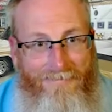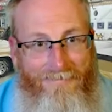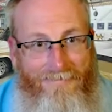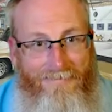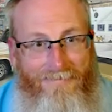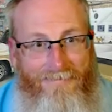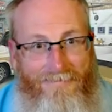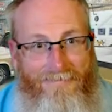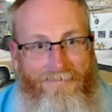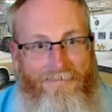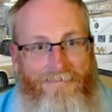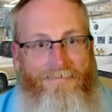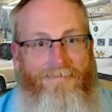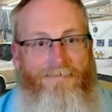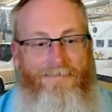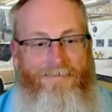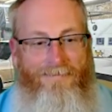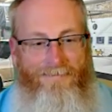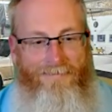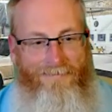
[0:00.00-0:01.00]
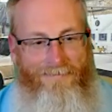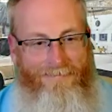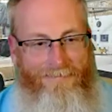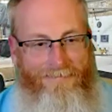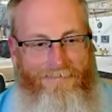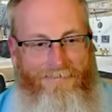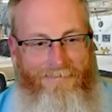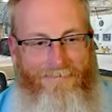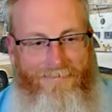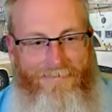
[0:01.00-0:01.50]

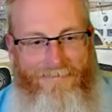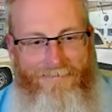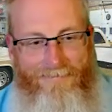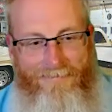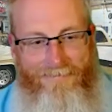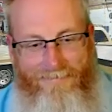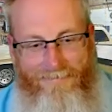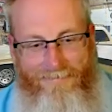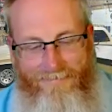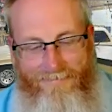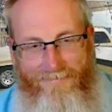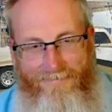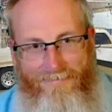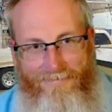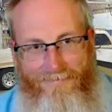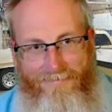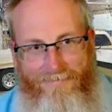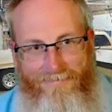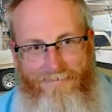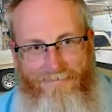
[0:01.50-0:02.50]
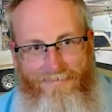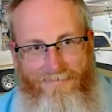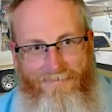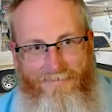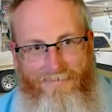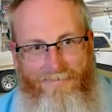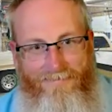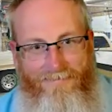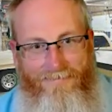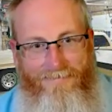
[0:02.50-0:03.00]

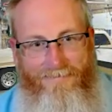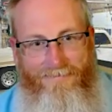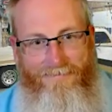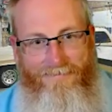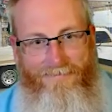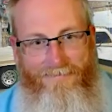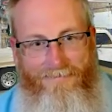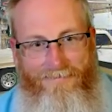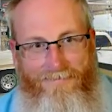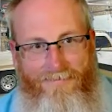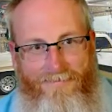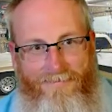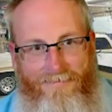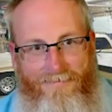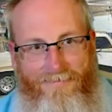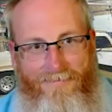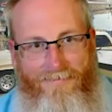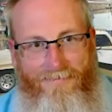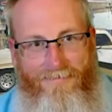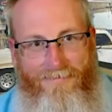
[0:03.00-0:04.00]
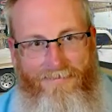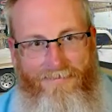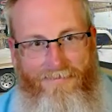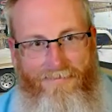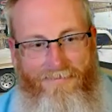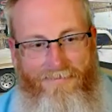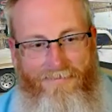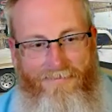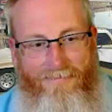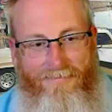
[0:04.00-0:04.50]

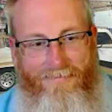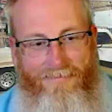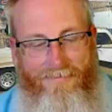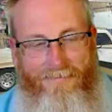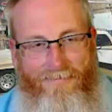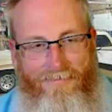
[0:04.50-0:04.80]
This person isn't speaking.